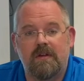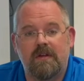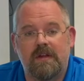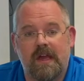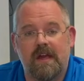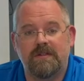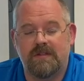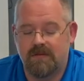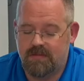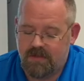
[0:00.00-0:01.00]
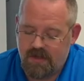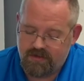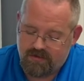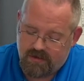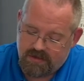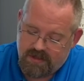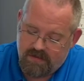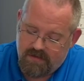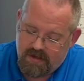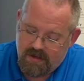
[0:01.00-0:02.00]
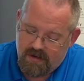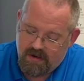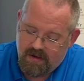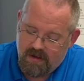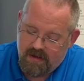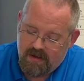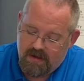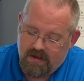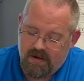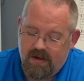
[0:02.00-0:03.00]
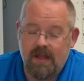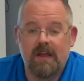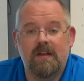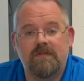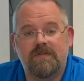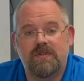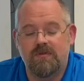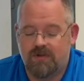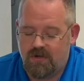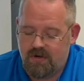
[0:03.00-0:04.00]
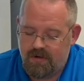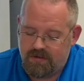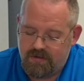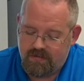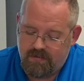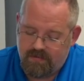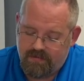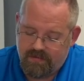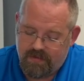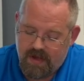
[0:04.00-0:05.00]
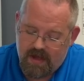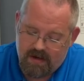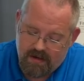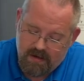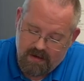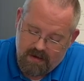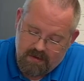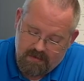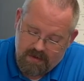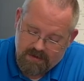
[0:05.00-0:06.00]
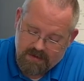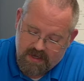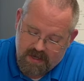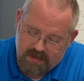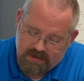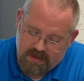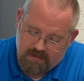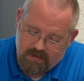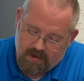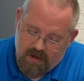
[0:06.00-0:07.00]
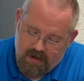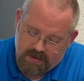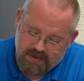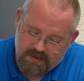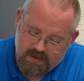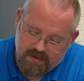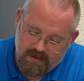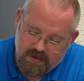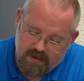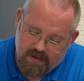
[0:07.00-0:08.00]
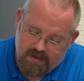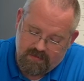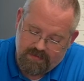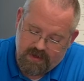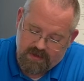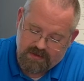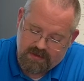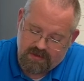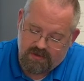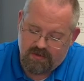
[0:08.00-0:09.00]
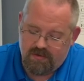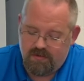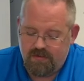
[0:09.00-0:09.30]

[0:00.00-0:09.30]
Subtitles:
calcium's electron, giving it a -2 charge. That means calcium lost its 2